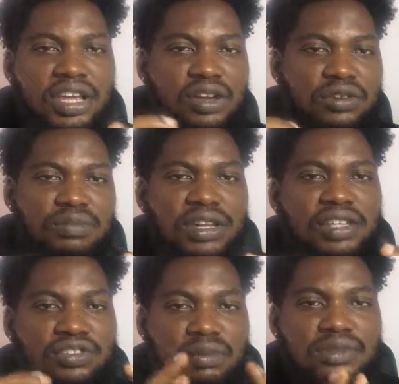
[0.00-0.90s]
You're going to be
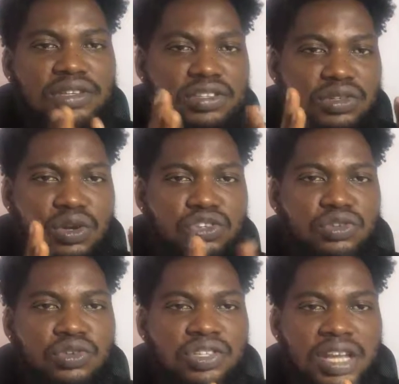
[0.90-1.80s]
learning some things
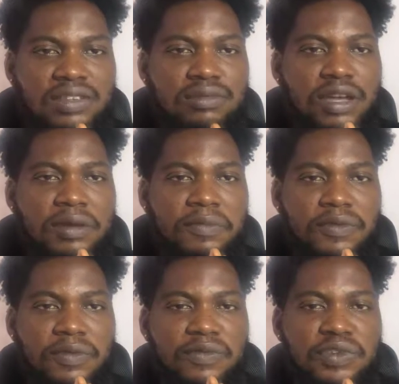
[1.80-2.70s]
also in that
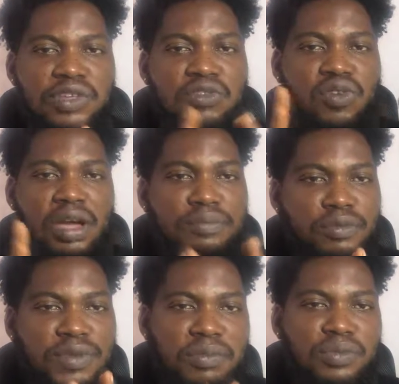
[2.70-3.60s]
video that will help
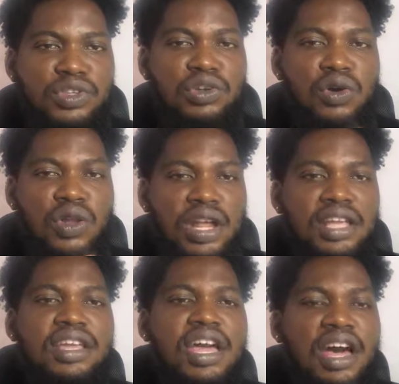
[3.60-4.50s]
you make money online